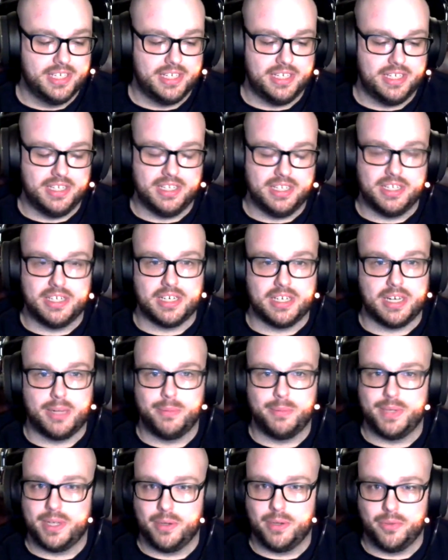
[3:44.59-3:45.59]
Let
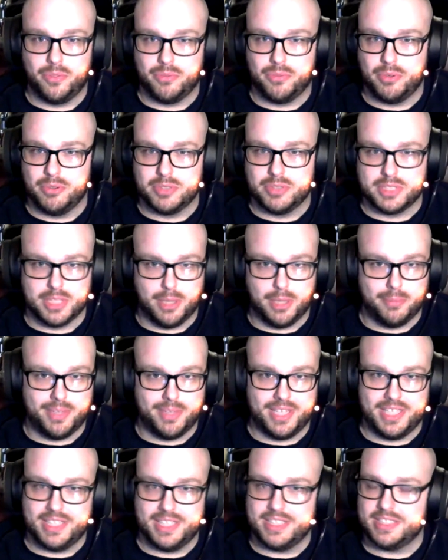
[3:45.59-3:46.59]
me go through some of
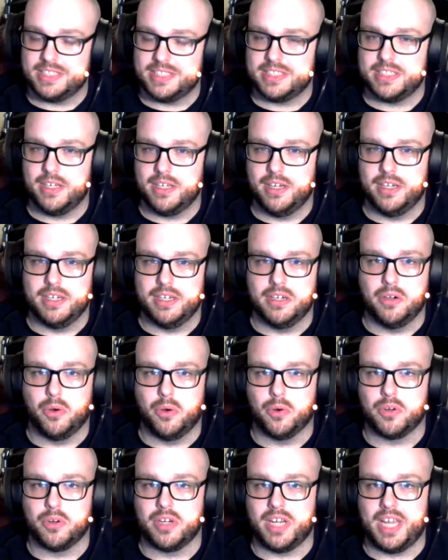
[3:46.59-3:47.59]
these.
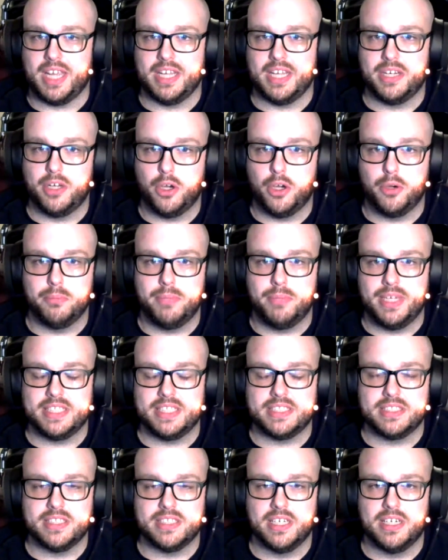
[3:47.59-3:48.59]
Orlando beat
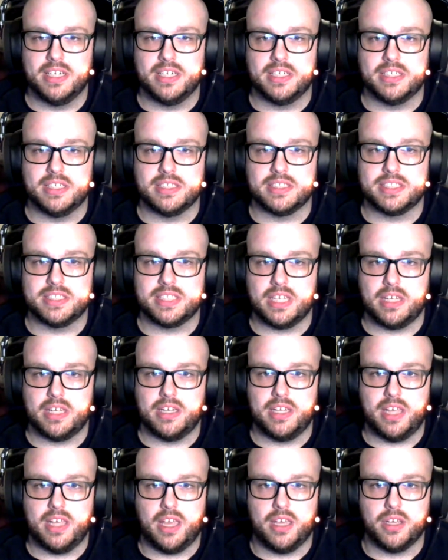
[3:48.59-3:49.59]
San
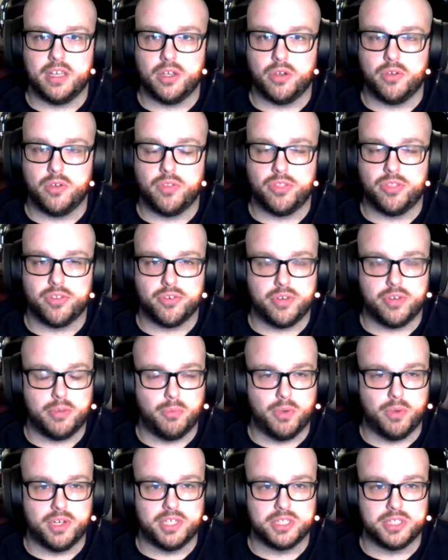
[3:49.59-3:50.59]
Diego
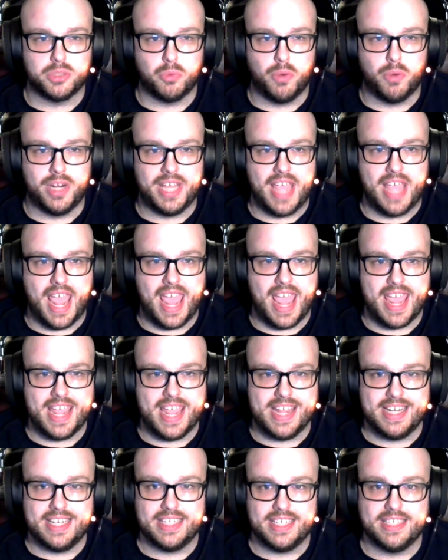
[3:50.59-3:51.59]

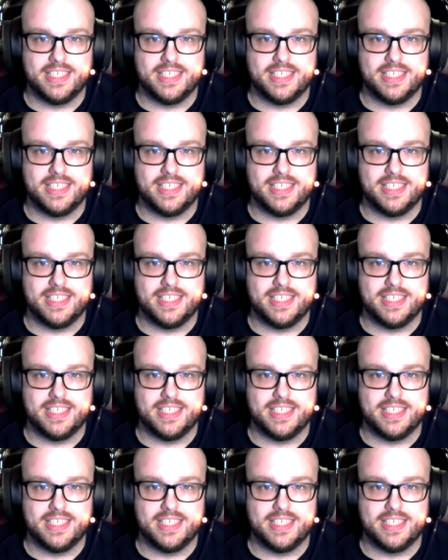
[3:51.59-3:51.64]
31-28.